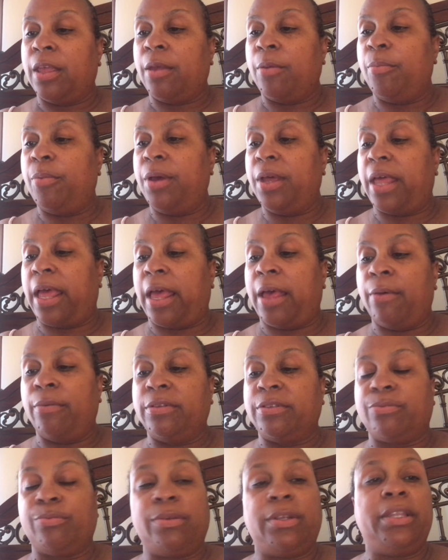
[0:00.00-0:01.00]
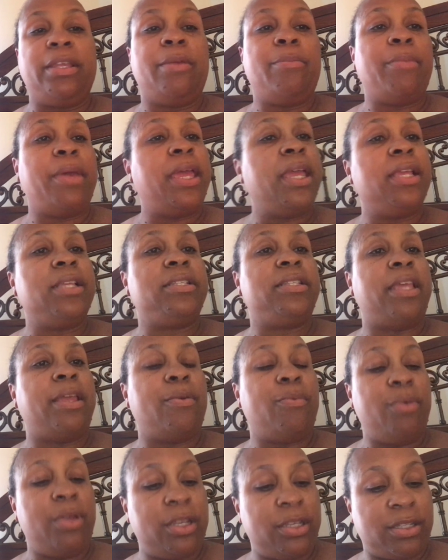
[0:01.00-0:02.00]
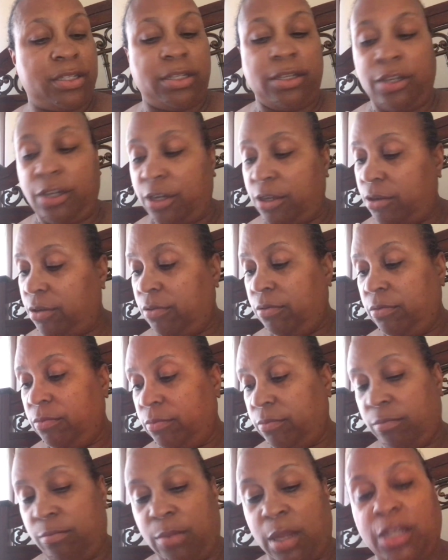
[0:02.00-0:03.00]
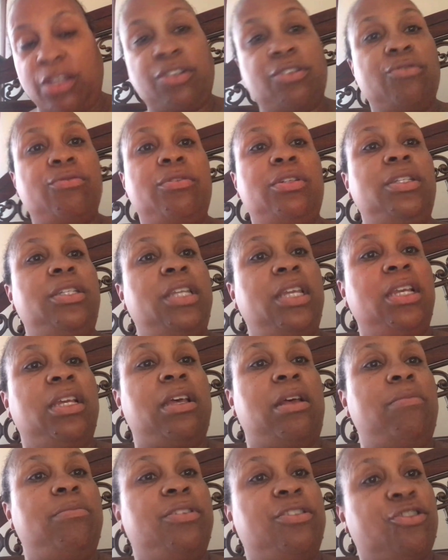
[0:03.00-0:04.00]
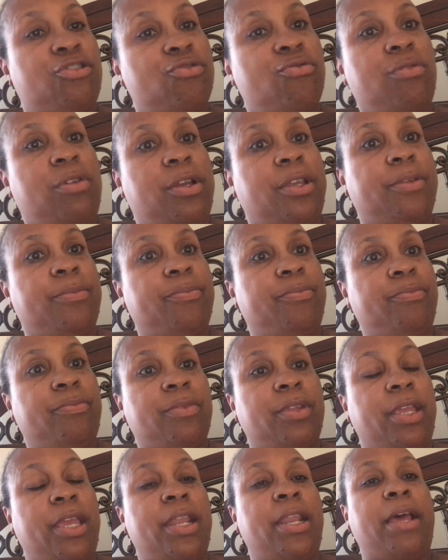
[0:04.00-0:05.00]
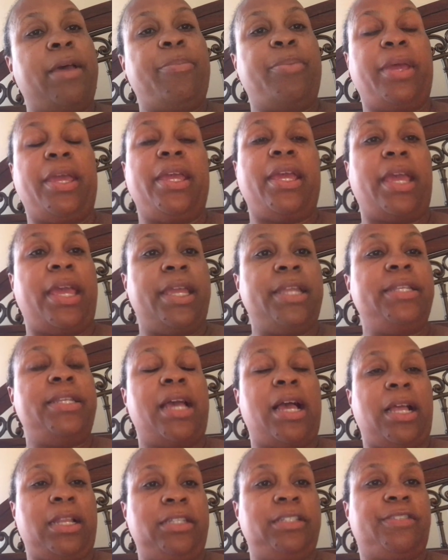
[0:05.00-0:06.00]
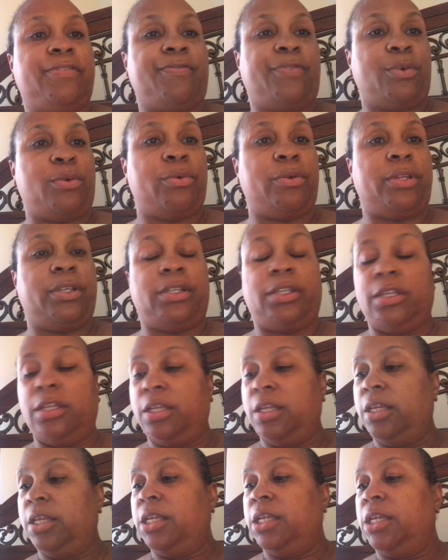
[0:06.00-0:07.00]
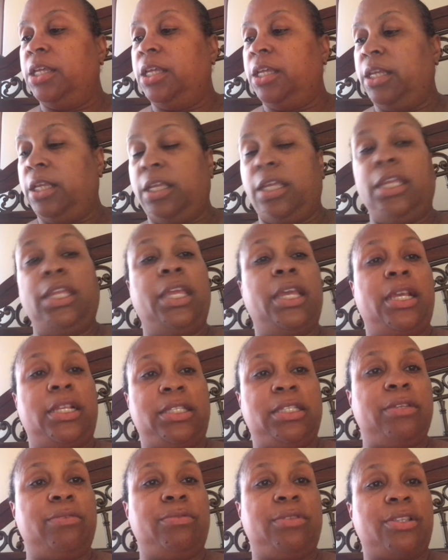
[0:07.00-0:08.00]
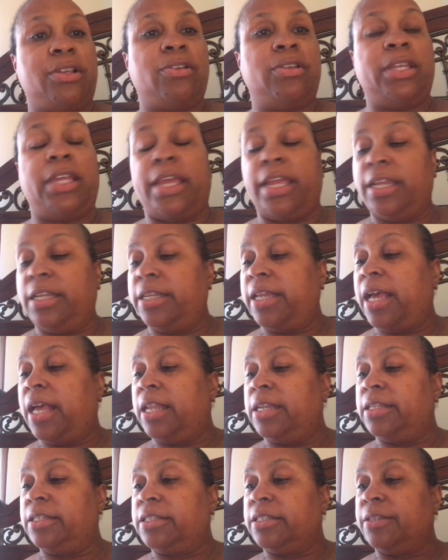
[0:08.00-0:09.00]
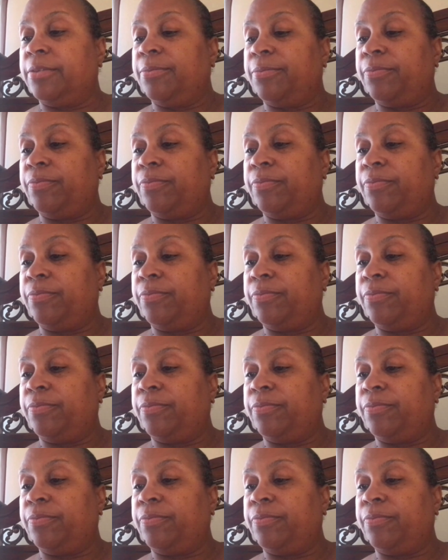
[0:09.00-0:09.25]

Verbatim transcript: But I was really amazed that Wish, you know, made sure it didn't come destroy. And I paid $8 for it. Yes, it was only $8.